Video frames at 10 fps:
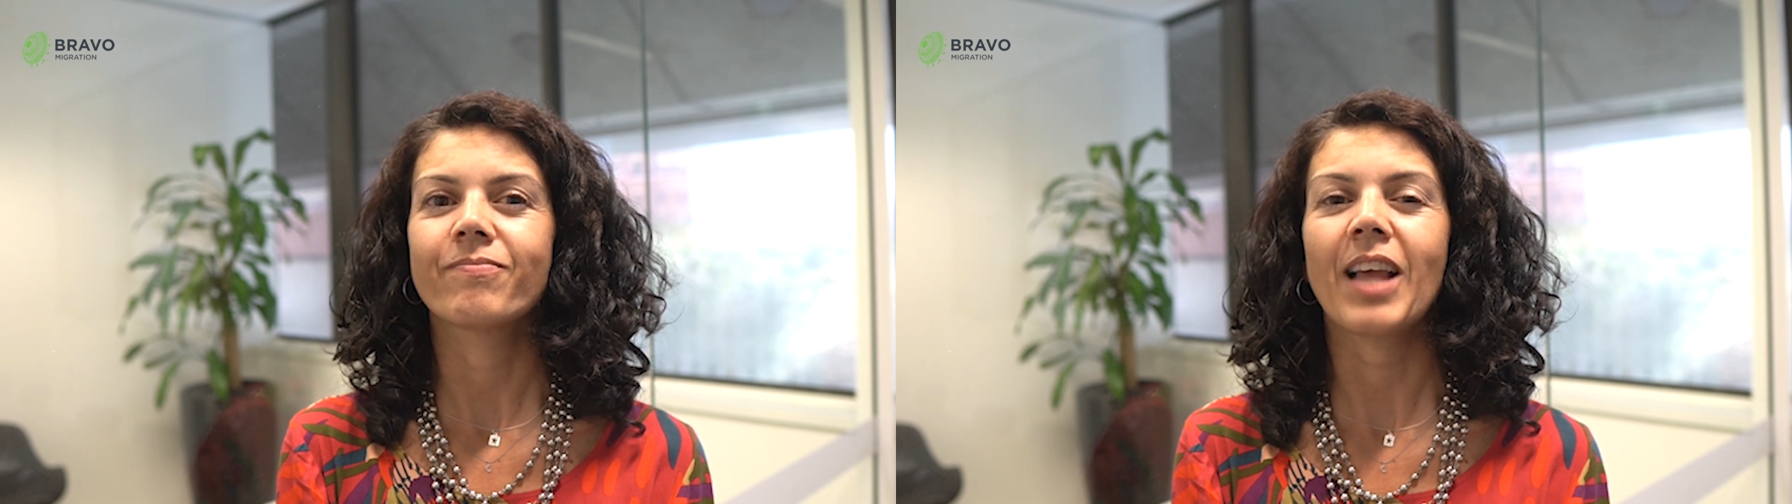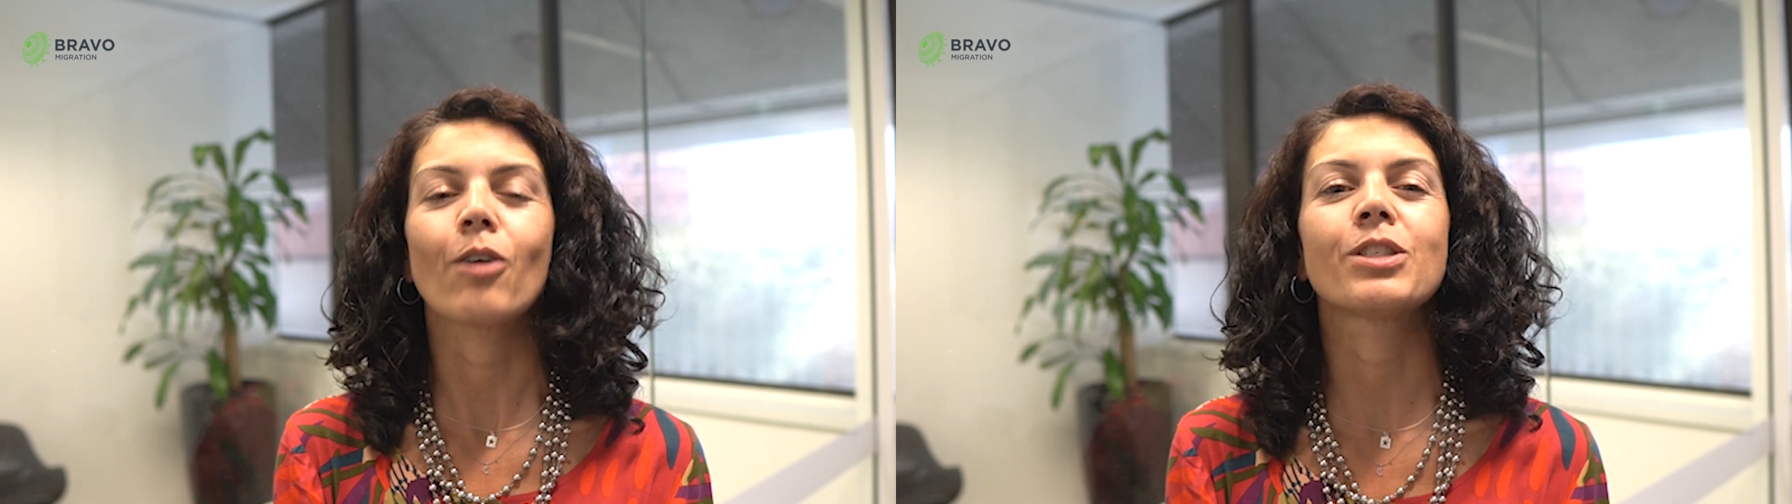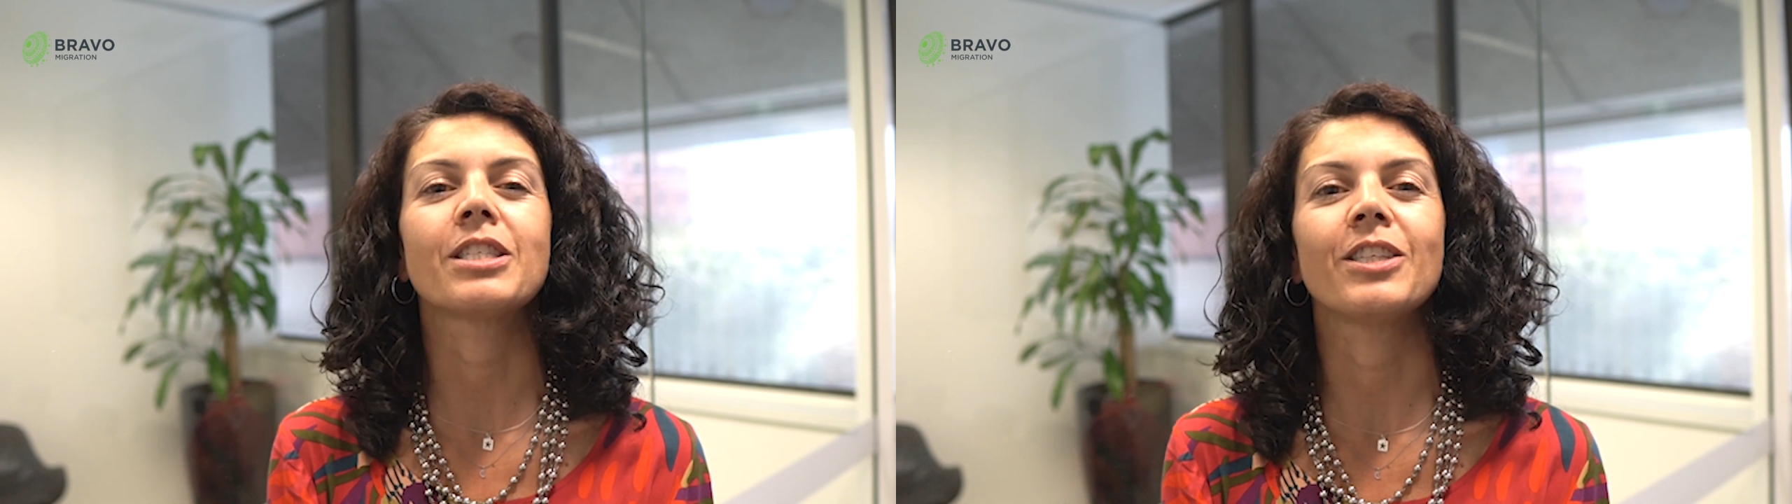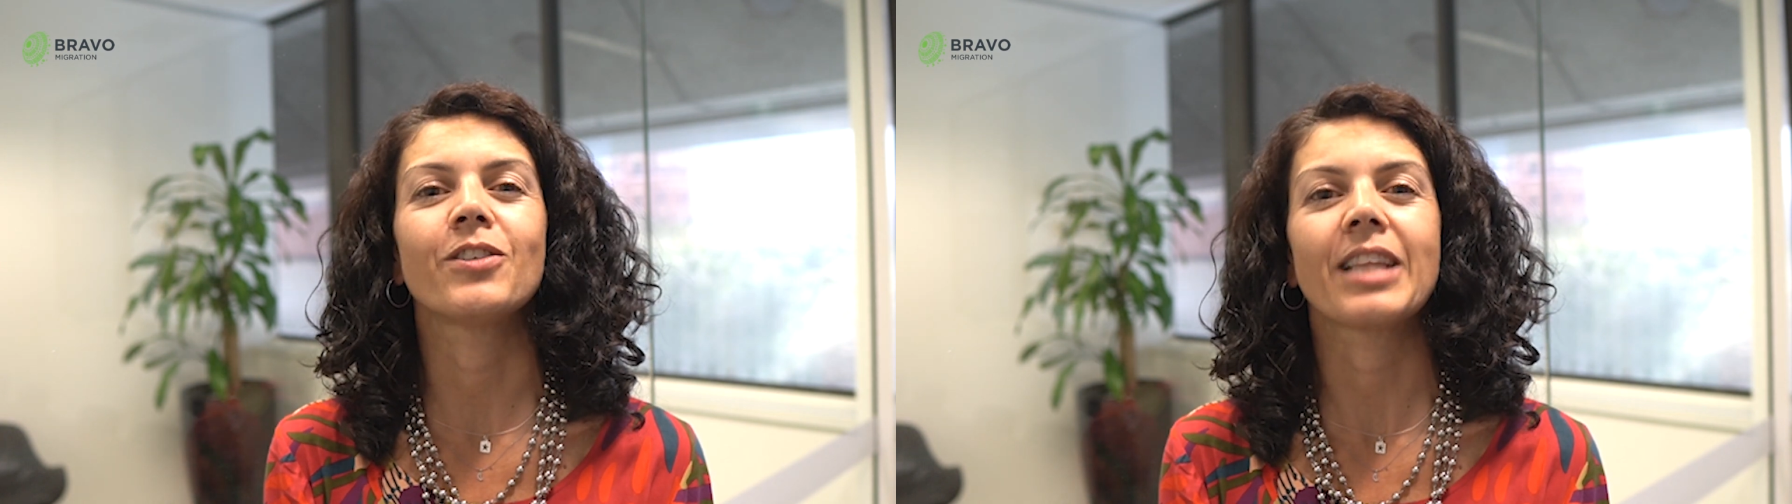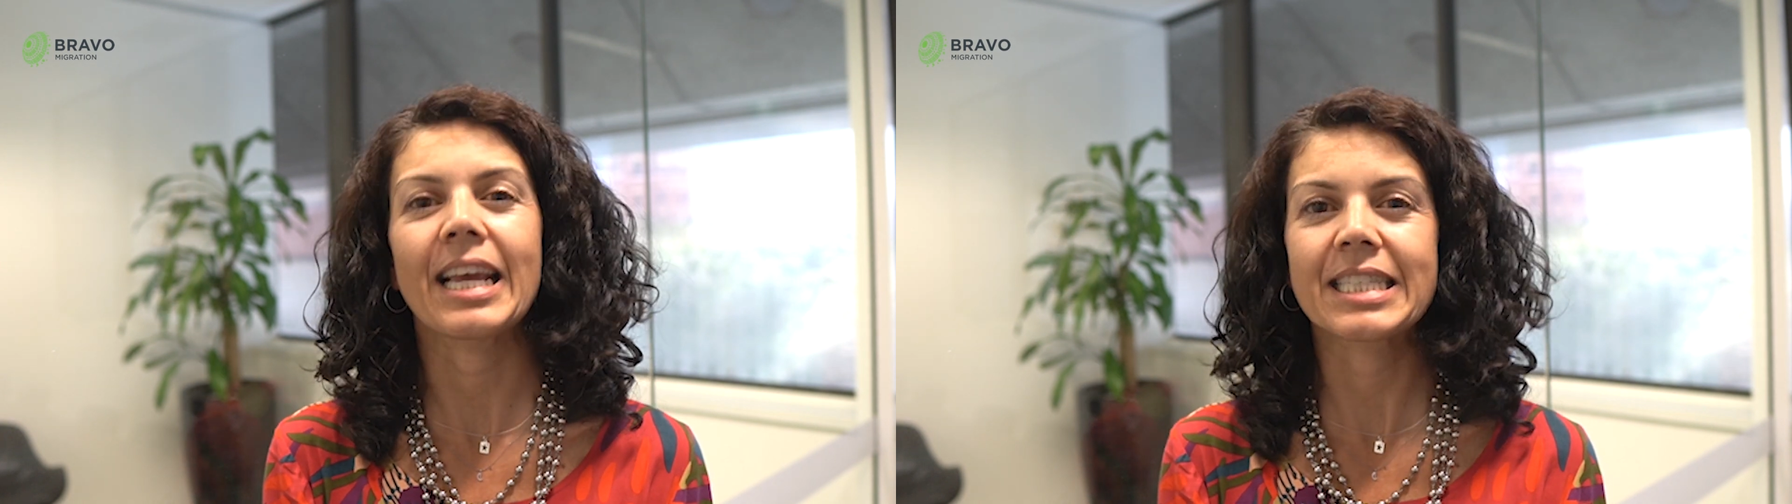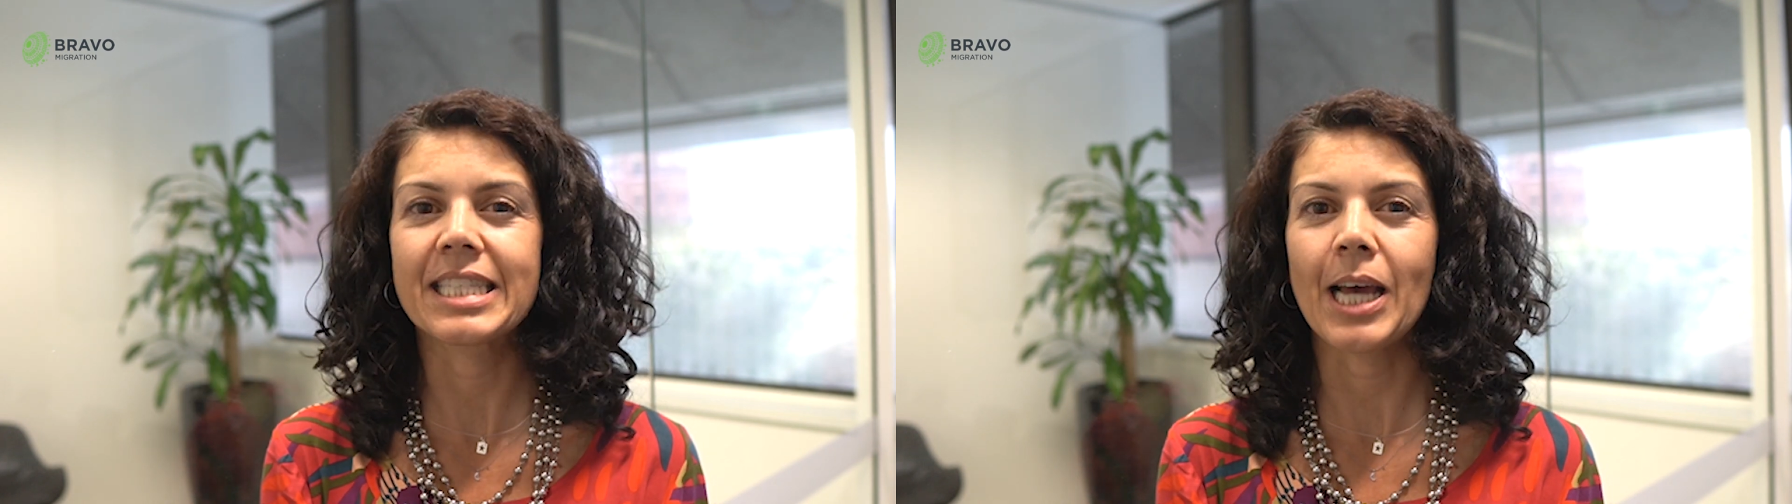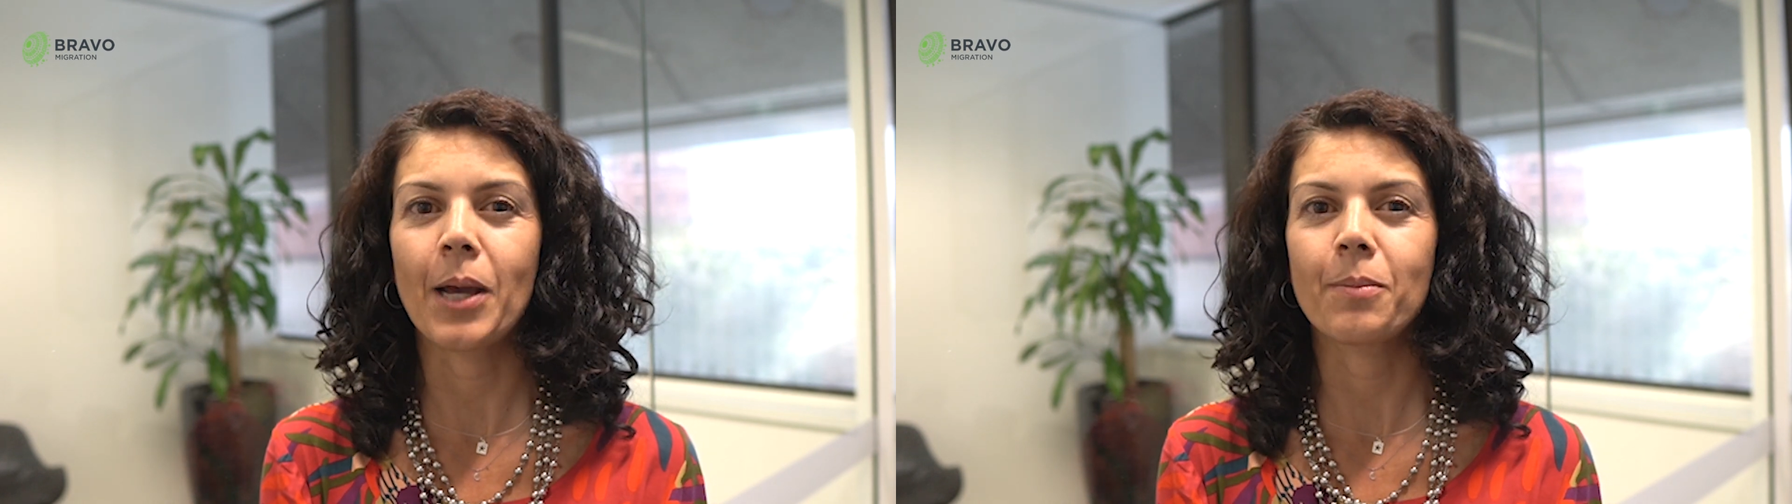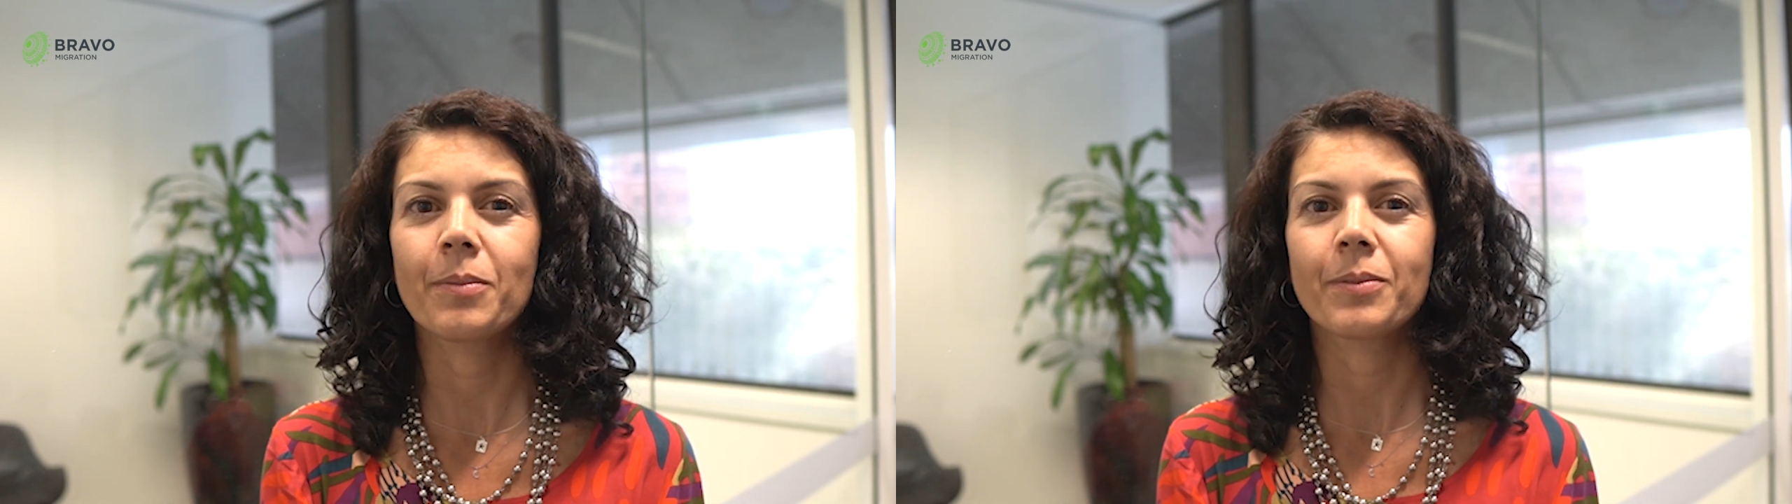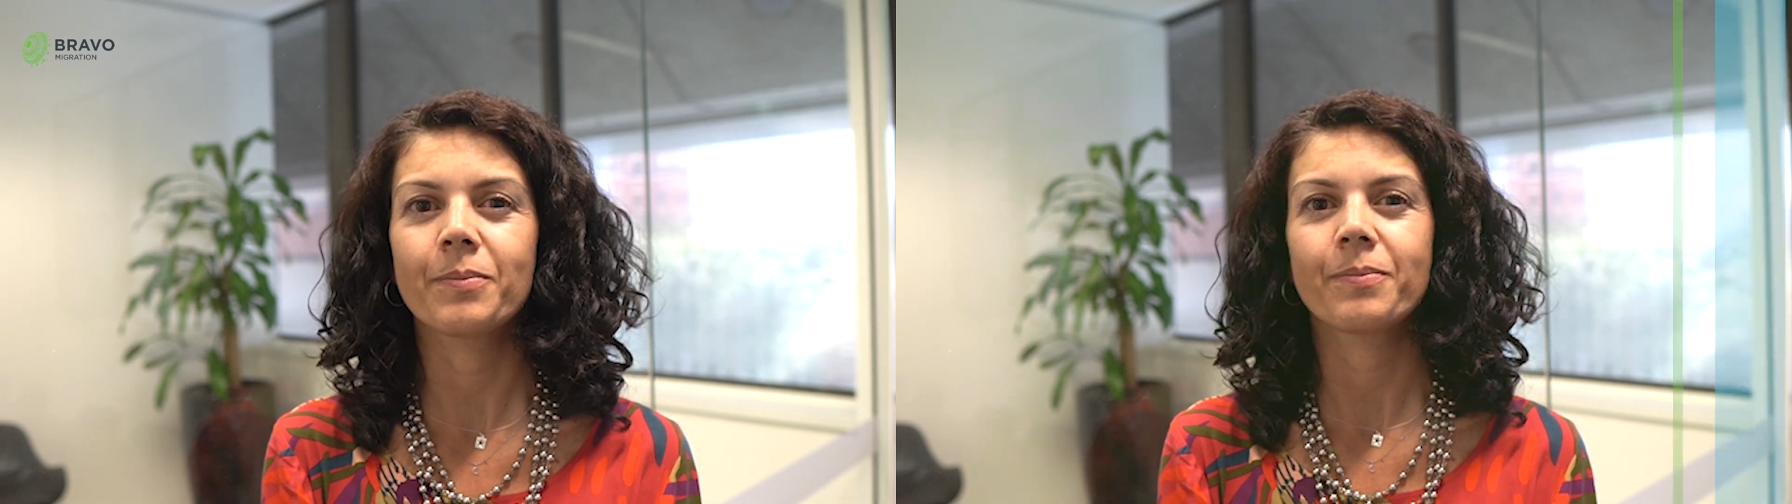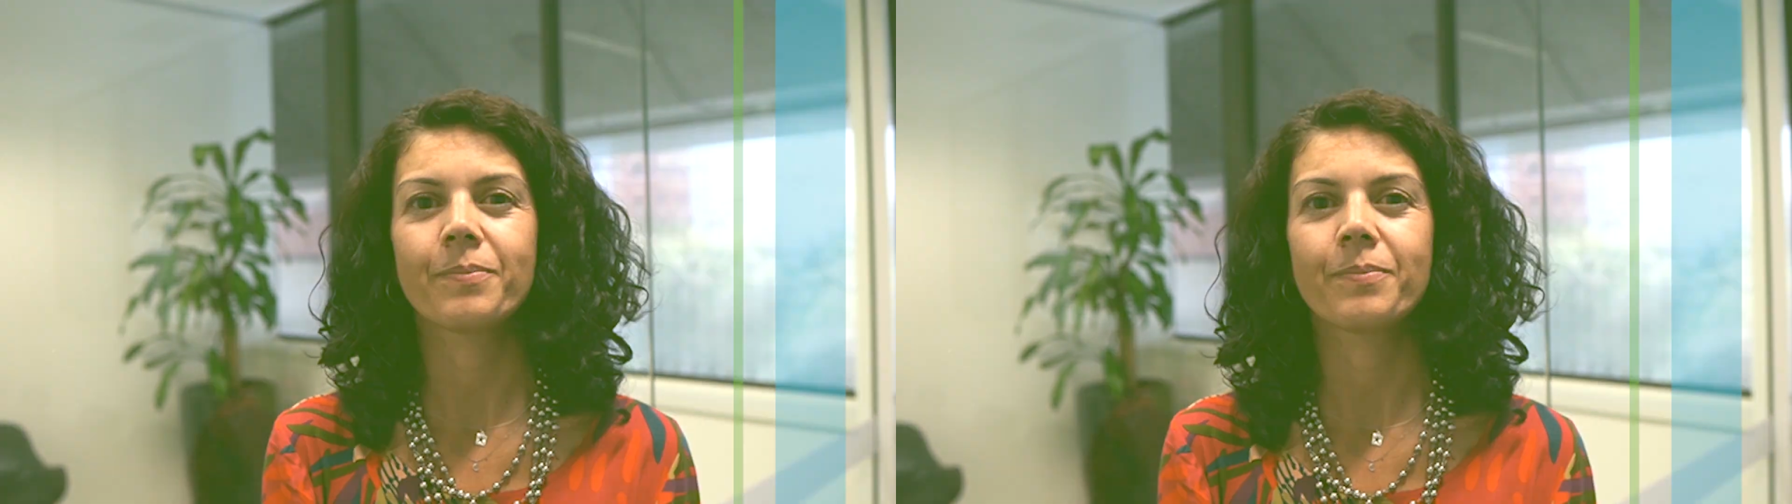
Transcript: I'll see you next time.